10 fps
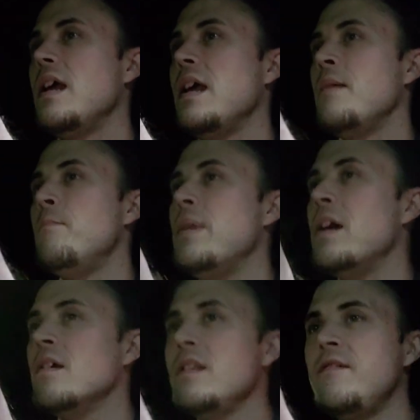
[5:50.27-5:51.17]
it
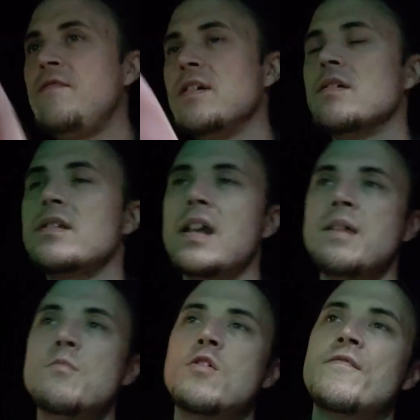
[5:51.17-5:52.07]
barely feels
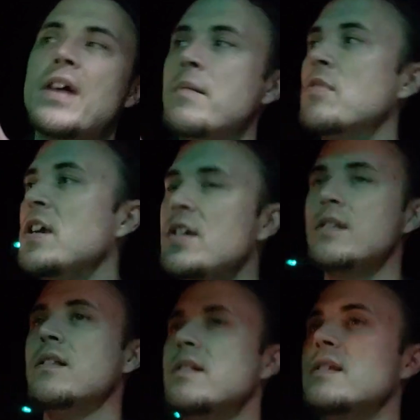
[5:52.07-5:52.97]
like more
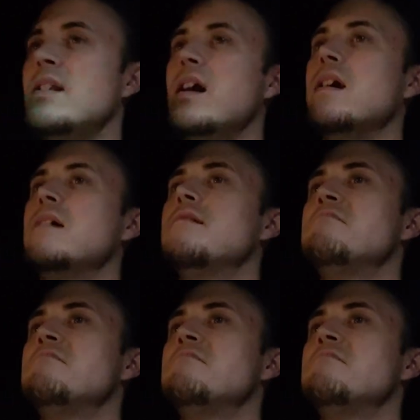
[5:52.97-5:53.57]
vibration than stock.